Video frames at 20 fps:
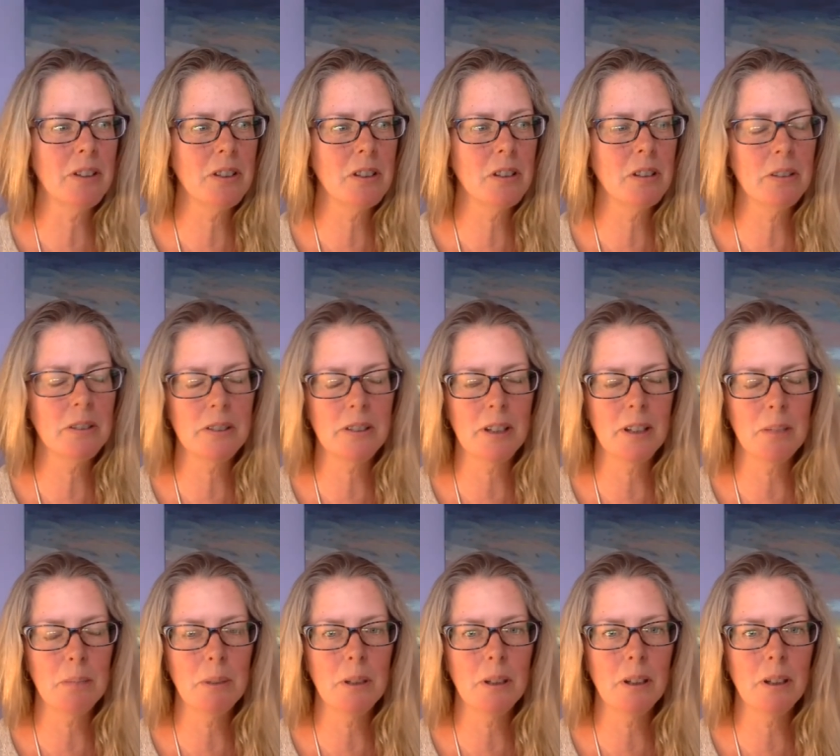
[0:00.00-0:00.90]
uses
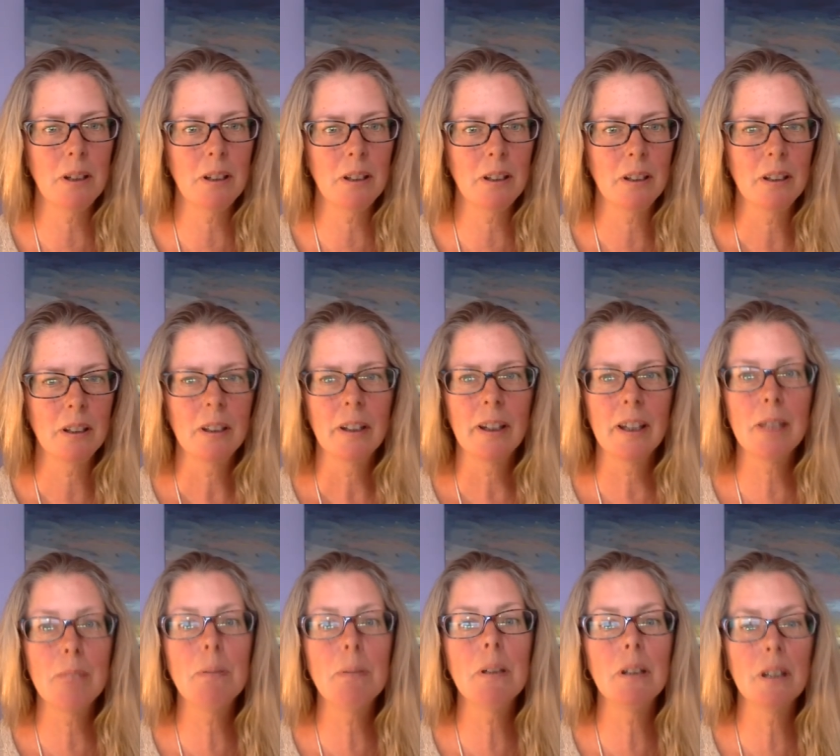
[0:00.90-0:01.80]
APA.
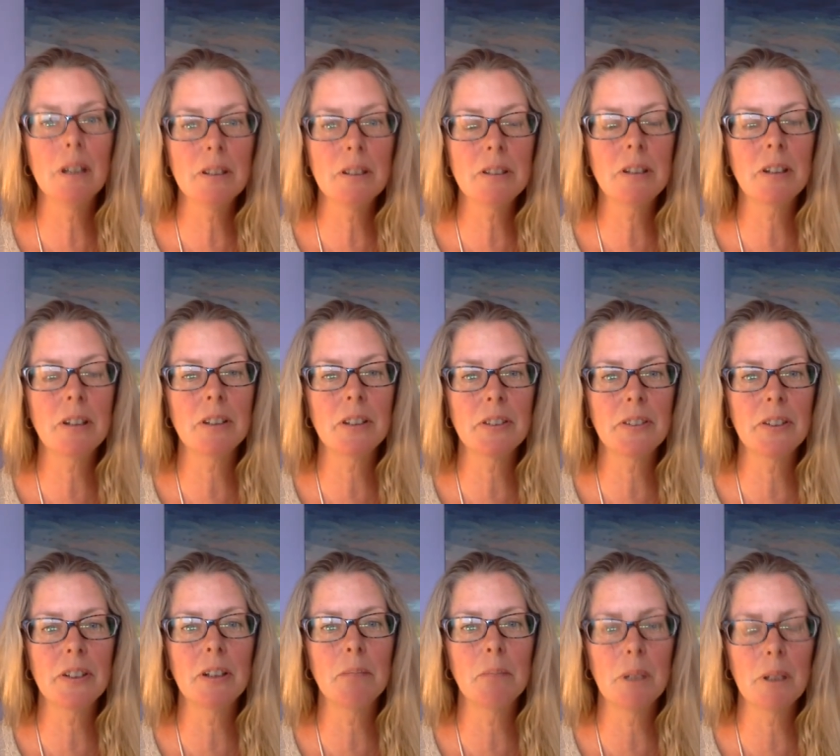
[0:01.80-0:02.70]
APA stands for
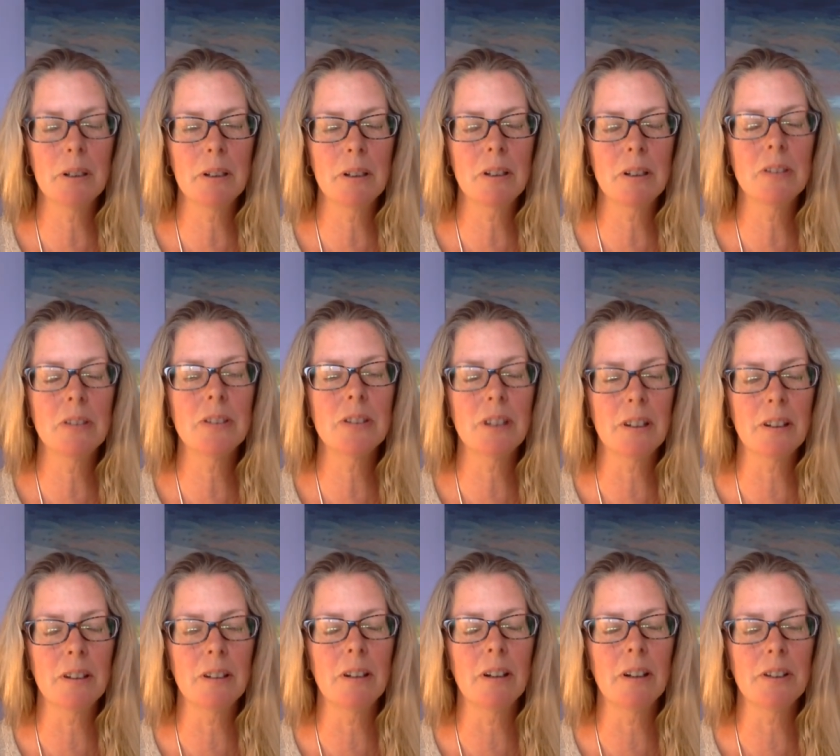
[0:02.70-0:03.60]
American
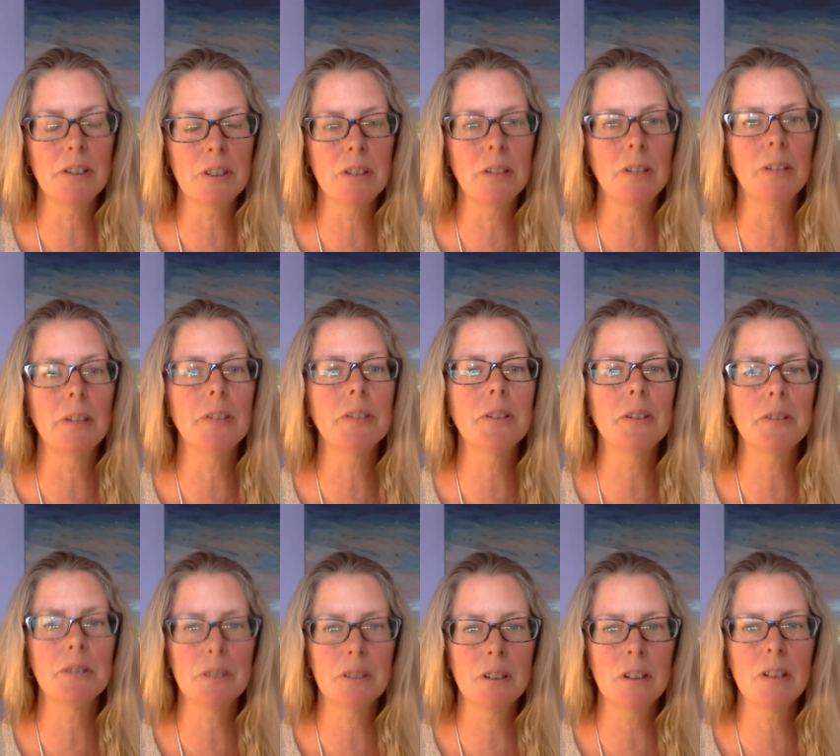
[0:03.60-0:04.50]
Psychological
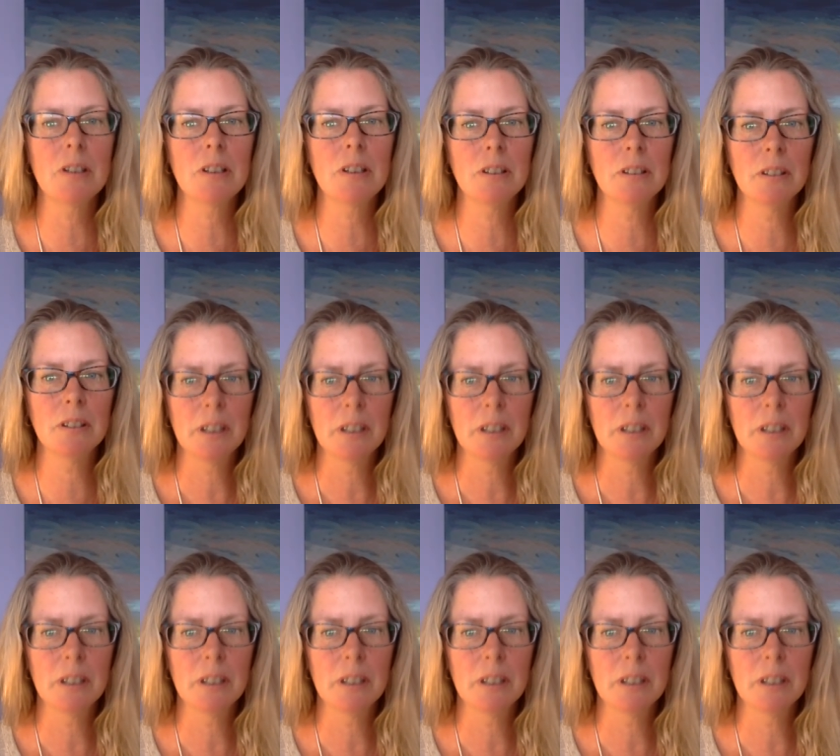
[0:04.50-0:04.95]
Association.